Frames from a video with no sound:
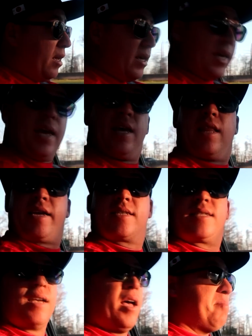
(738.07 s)
yeah,
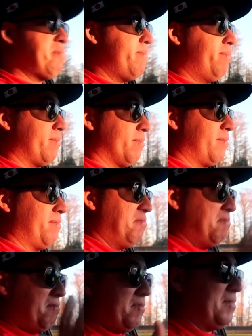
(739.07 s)
let's
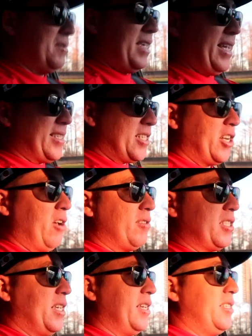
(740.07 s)
get to
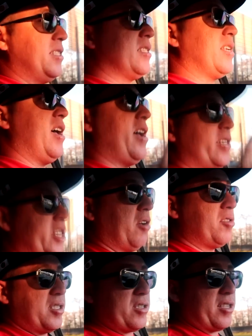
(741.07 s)
Chelsea's.
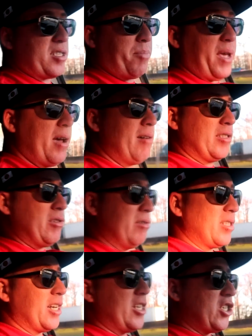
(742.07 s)
Chelsea's got some power
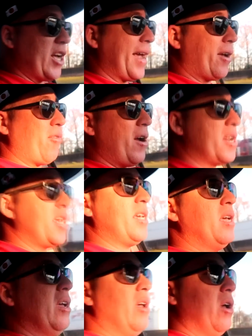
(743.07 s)
tools and a jack
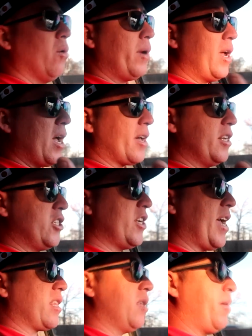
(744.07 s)
ready. We are going to
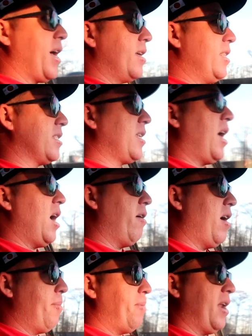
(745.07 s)
jack the back of this car
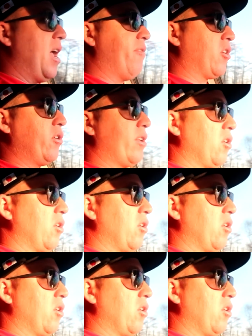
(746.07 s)
up and have a good